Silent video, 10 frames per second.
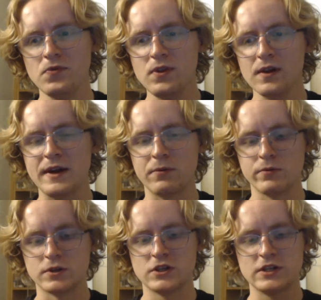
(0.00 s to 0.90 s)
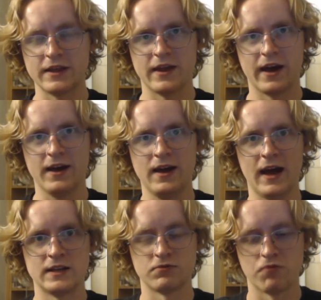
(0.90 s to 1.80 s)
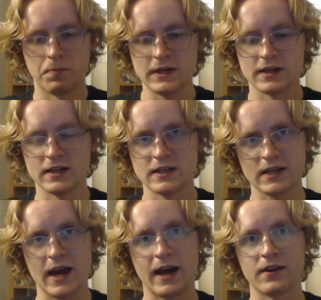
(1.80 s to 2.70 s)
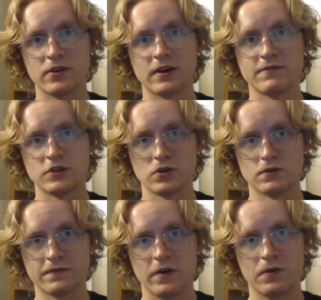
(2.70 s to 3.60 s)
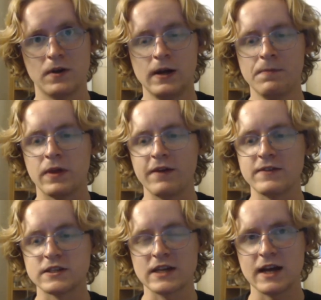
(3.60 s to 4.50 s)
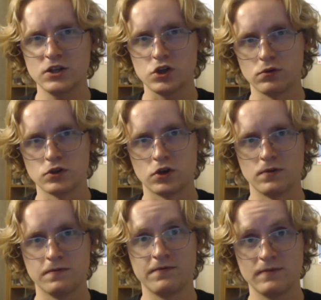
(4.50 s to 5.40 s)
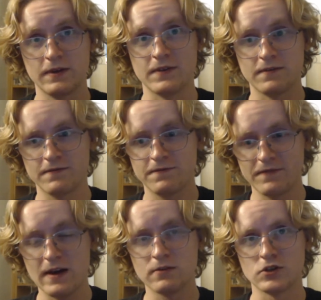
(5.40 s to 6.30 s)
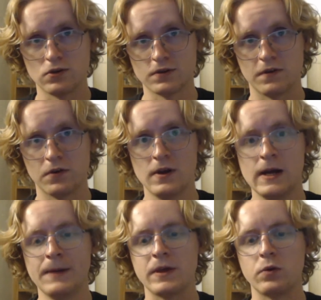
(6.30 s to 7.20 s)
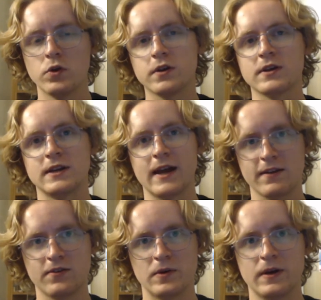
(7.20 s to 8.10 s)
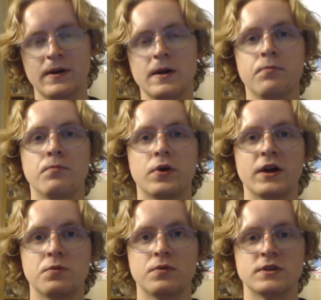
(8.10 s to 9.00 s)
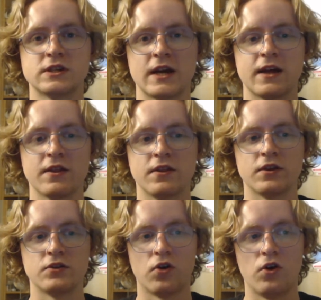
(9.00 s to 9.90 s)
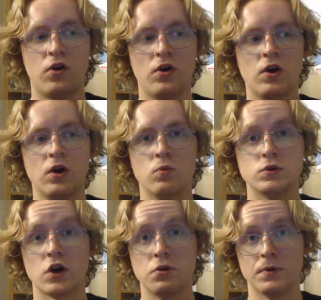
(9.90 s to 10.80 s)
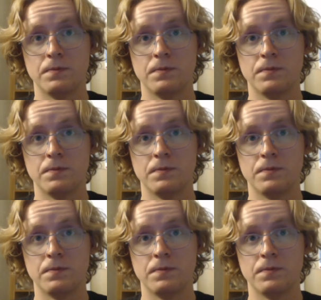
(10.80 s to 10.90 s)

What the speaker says: it would sit there and repeatedly scan looking for Joel's phone. If it scanned if it found Joel's phone, it wouldn't connect to it, but it would say that the door was open,